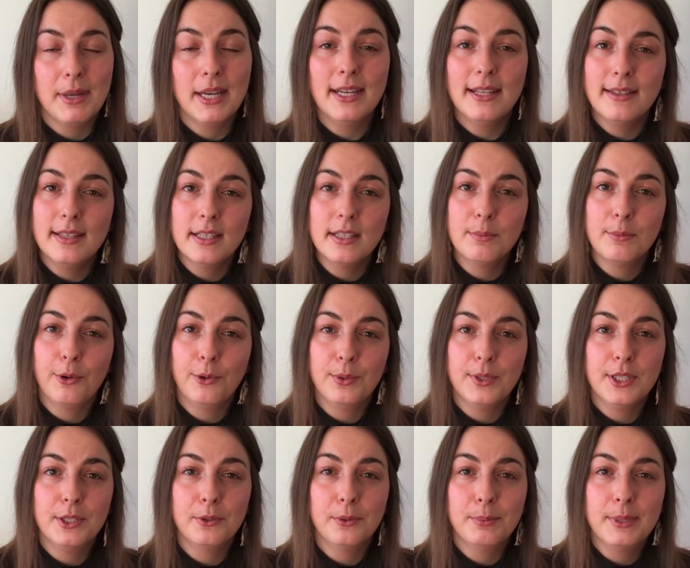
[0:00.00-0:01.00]
in this mode,
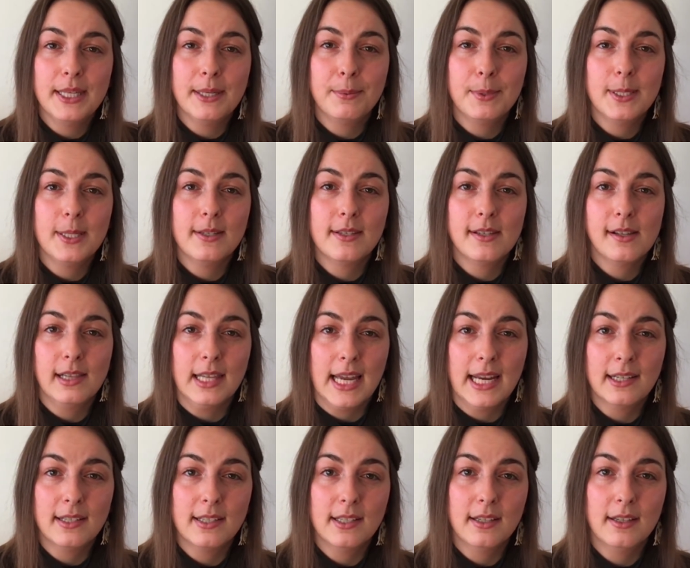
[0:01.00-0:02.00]
you'll be able to
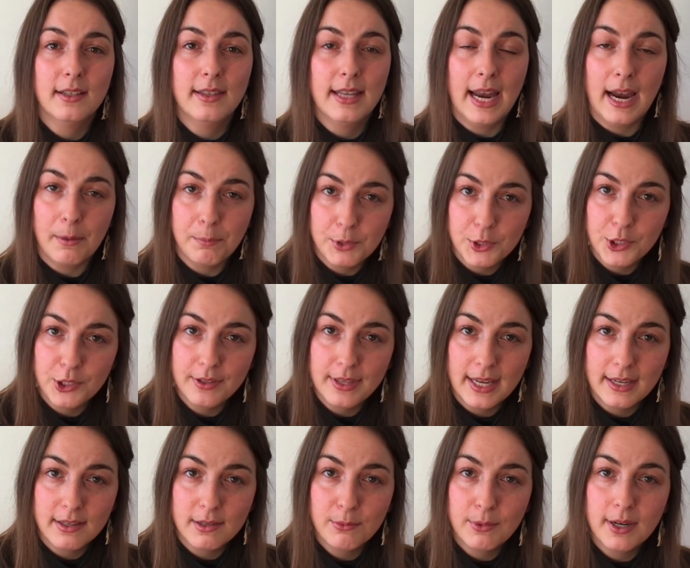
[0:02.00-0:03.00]
select the aperture
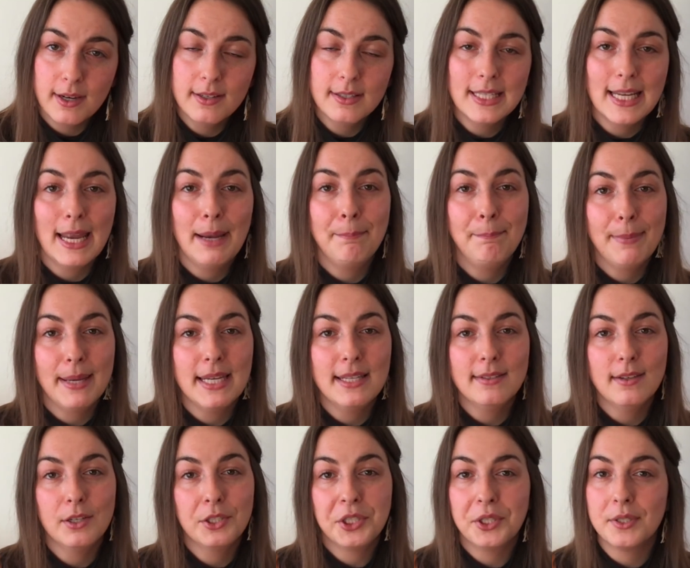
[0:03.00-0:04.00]
that you want, and based
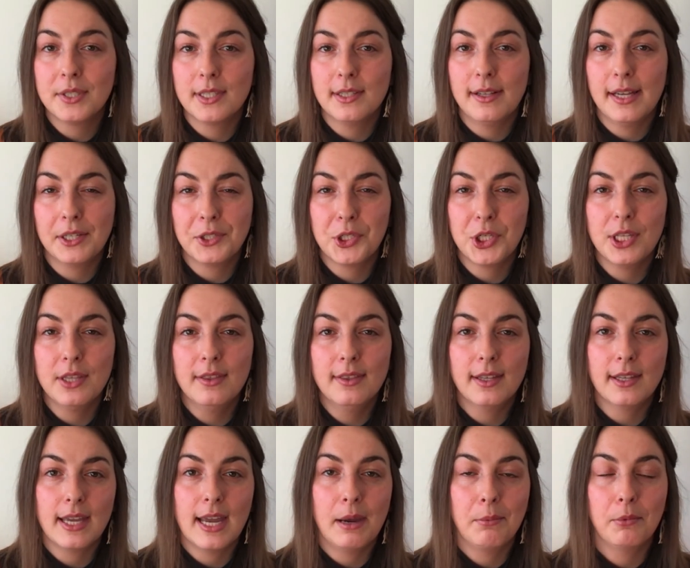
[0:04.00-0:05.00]
on your selection, the
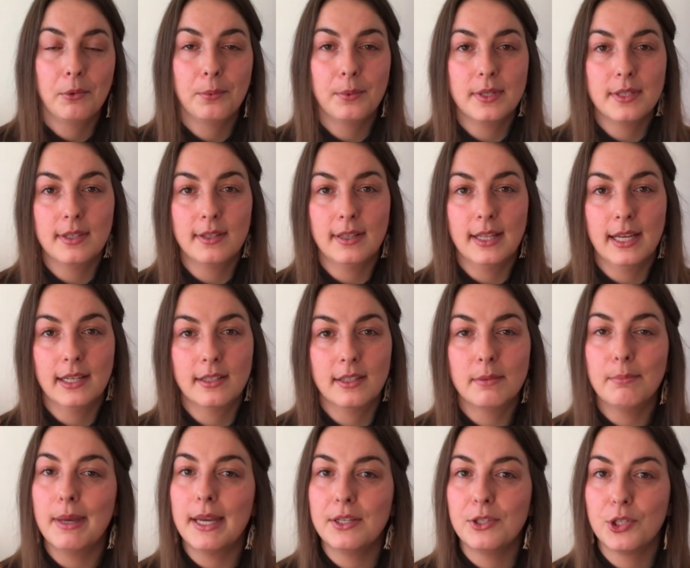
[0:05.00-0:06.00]
camera will select the
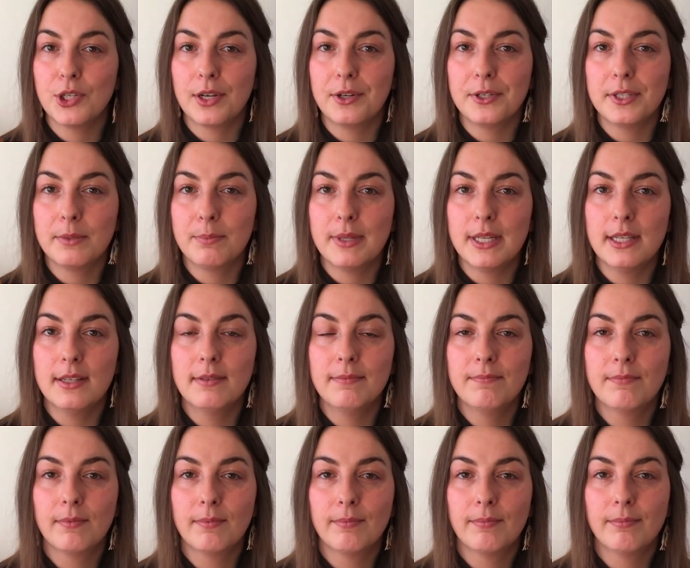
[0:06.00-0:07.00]
best shutter speed.
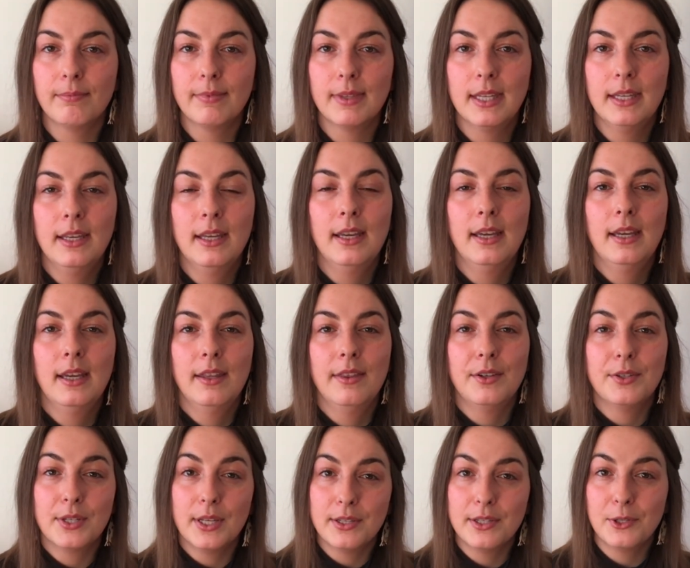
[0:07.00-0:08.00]
There's
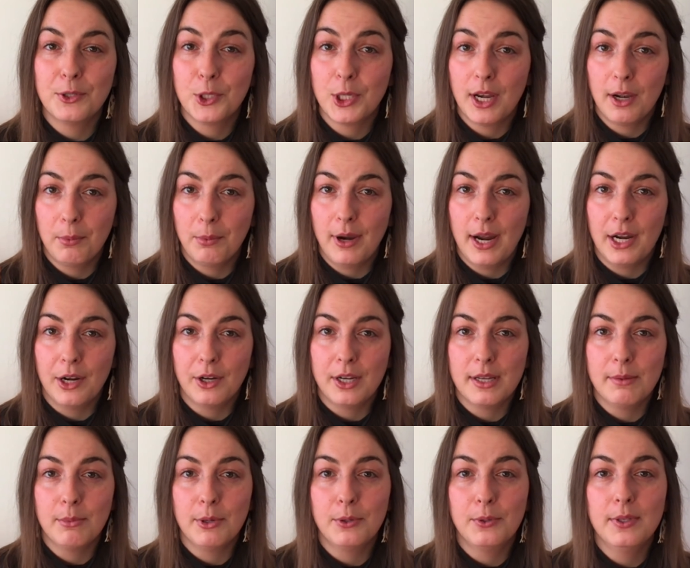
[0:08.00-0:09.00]
also shutter priority
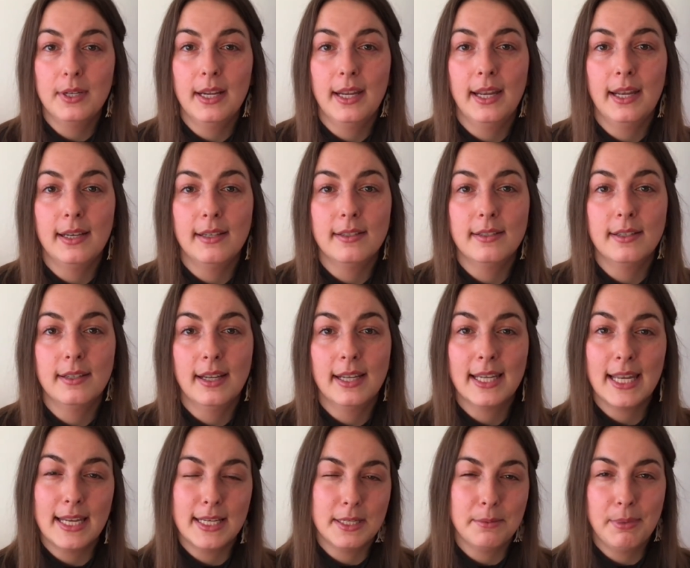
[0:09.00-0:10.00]
mode, and
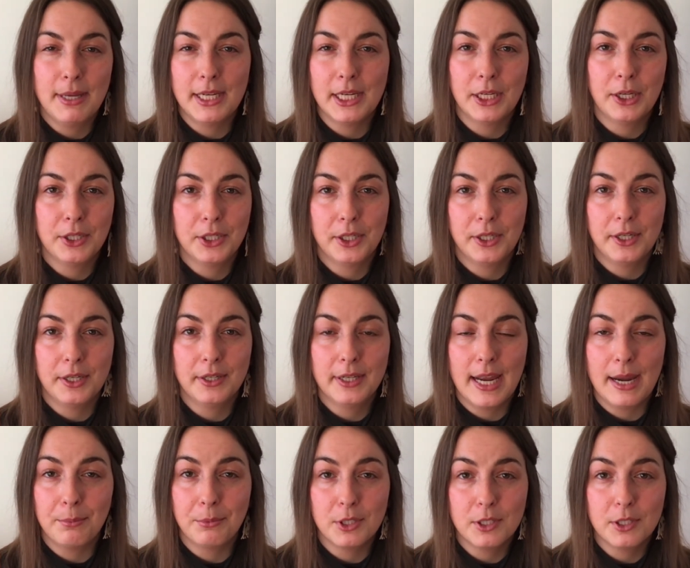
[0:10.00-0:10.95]
again, depending on your camera's